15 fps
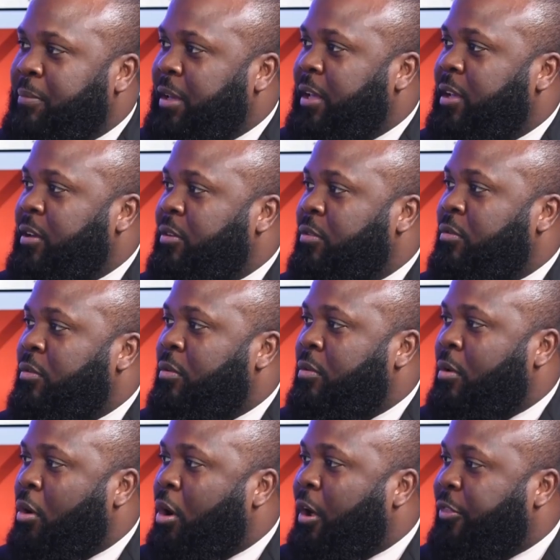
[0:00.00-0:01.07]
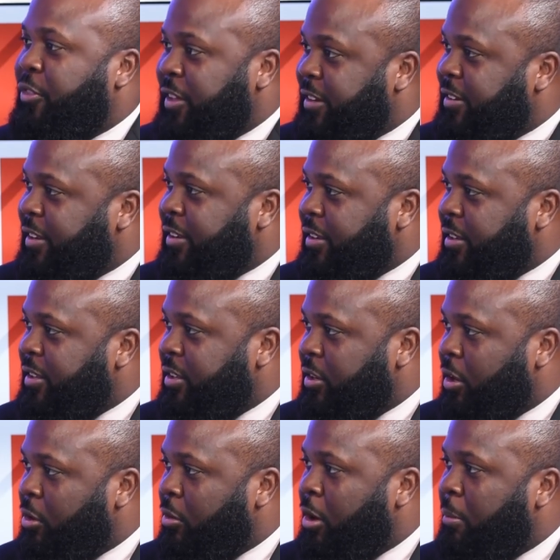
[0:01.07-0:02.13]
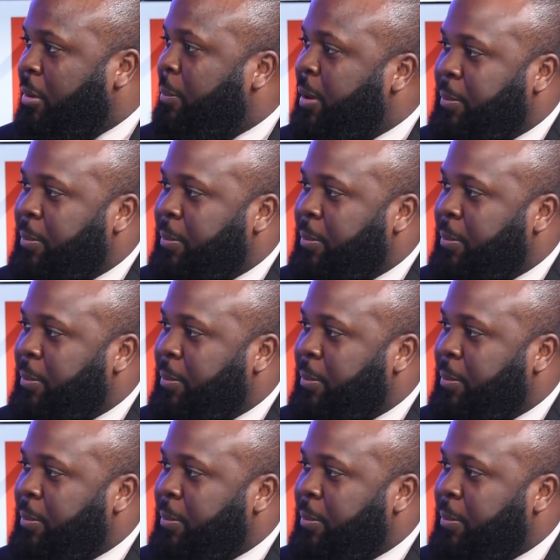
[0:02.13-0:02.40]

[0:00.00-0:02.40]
be authentic, but